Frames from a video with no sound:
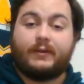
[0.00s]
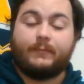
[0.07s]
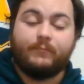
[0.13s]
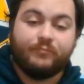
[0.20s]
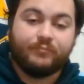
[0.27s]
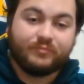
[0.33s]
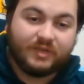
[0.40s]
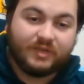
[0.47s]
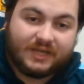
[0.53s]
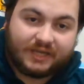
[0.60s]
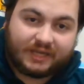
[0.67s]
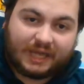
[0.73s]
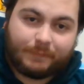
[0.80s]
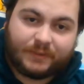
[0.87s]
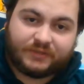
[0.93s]
And
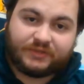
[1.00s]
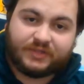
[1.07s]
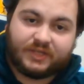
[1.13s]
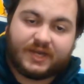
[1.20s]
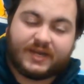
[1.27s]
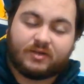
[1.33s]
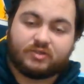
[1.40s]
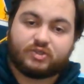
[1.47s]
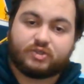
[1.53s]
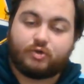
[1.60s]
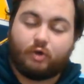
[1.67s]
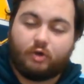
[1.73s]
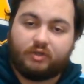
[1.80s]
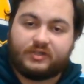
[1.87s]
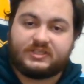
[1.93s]
keeping the Eels
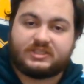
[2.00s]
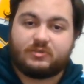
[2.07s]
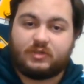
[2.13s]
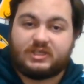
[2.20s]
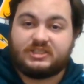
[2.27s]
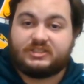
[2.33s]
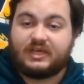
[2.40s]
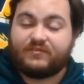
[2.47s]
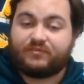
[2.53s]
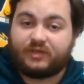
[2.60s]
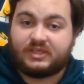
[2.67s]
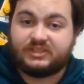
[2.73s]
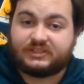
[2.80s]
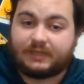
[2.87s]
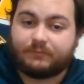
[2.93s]
scoreless is
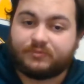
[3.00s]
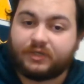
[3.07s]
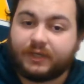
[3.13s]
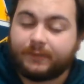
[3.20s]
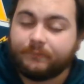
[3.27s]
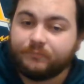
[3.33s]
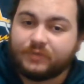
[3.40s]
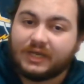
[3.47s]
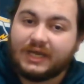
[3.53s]
definitely something